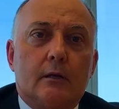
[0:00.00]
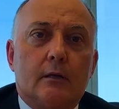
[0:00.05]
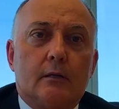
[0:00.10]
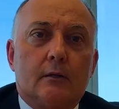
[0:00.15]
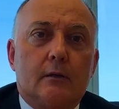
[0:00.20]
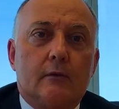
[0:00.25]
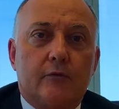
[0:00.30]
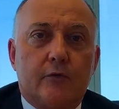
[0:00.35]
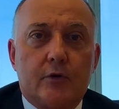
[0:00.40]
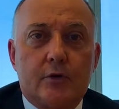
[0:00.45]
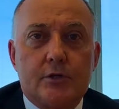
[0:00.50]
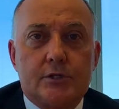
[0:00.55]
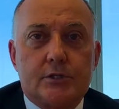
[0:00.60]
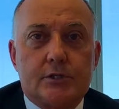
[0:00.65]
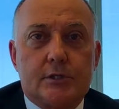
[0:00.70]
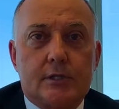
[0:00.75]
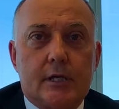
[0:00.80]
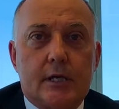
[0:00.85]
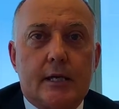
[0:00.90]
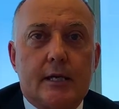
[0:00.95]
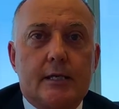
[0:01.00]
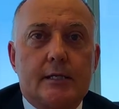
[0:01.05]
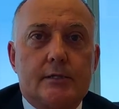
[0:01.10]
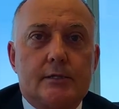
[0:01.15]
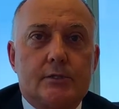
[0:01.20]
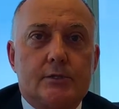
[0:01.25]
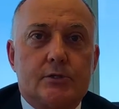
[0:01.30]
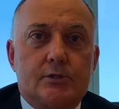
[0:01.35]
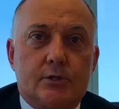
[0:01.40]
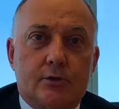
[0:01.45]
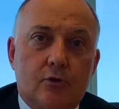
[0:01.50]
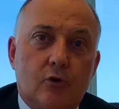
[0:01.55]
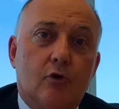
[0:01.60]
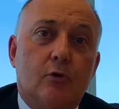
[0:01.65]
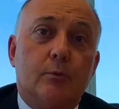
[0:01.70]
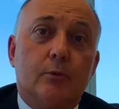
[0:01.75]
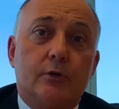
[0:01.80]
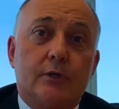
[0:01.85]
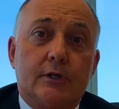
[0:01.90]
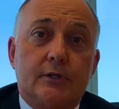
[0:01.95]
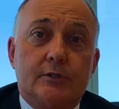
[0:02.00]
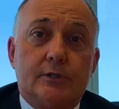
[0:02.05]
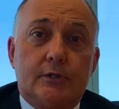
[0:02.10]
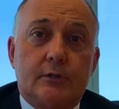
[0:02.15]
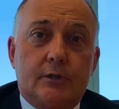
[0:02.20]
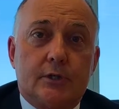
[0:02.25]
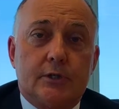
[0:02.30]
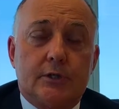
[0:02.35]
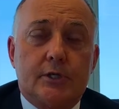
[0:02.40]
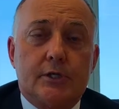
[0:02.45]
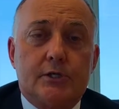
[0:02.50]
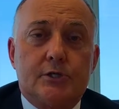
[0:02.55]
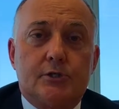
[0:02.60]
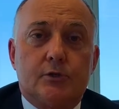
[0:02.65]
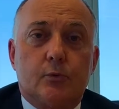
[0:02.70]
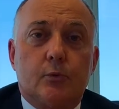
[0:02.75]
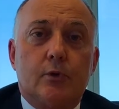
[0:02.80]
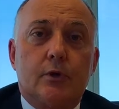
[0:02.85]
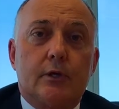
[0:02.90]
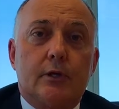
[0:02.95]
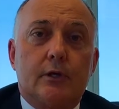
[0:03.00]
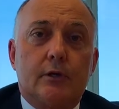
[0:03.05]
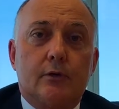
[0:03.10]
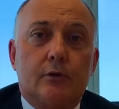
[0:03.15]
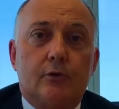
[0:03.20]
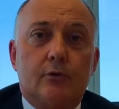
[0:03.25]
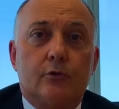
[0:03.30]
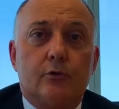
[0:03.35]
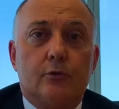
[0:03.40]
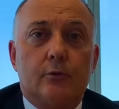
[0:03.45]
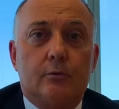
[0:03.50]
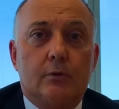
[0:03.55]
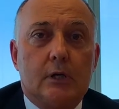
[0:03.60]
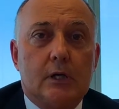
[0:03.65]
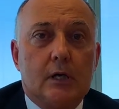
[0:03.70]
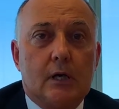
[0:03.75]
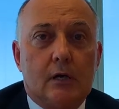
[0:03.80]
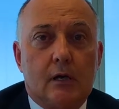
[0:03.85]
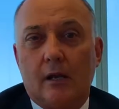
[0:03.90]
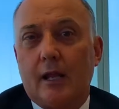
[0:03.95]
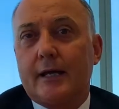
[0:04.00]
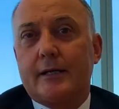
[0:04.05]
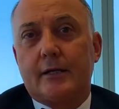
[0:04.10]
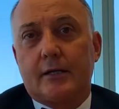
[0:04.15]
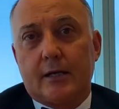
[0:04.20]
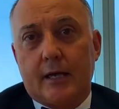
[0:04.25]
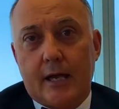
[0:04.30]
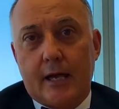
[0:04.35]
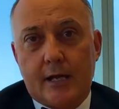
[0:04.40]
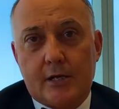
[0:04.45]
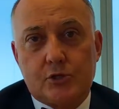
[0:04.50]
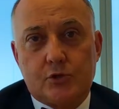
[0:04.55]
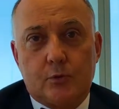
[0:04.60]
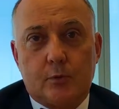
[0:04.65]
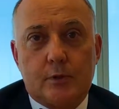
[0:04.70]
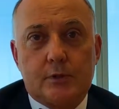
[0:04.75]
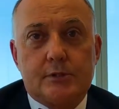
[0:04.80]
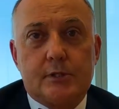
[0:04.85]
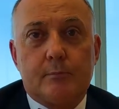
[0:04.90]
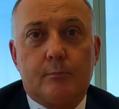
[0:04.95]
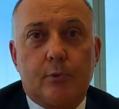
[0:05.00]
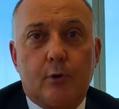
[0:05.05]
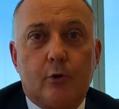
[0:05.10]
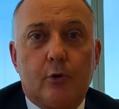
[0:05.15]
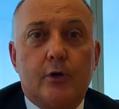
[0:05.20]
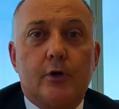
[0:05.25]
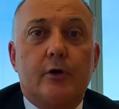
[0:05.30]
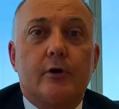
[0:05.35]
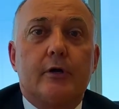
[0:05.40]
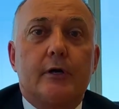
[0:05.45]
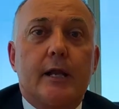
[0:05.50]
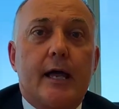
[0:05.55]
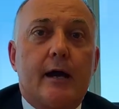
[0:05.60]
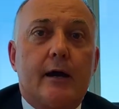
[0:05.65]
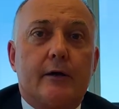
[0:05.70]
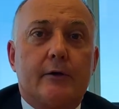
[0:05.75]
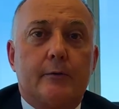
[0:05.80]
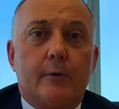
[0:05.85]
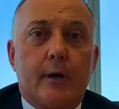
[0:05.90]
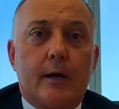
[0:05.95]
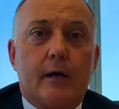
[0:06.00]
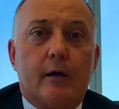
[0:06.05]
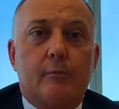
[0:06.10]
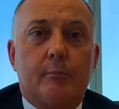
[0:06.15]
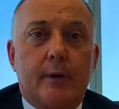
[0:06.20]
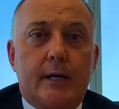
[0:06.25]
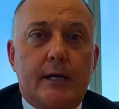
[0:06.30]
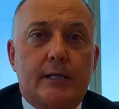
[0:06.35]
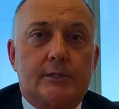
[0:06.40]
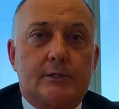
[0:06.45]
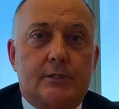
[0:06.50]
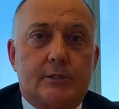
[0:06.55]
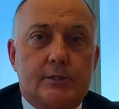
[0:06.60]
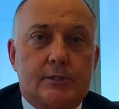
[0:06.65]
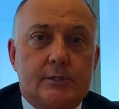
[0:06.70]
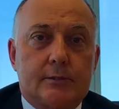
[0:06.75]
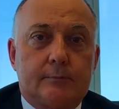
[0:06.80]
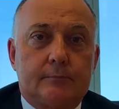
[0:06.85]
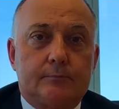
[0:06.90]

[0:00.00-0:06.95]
The first is the normal contingent worker who, like a casual, is employed on an hour-to-hour basis.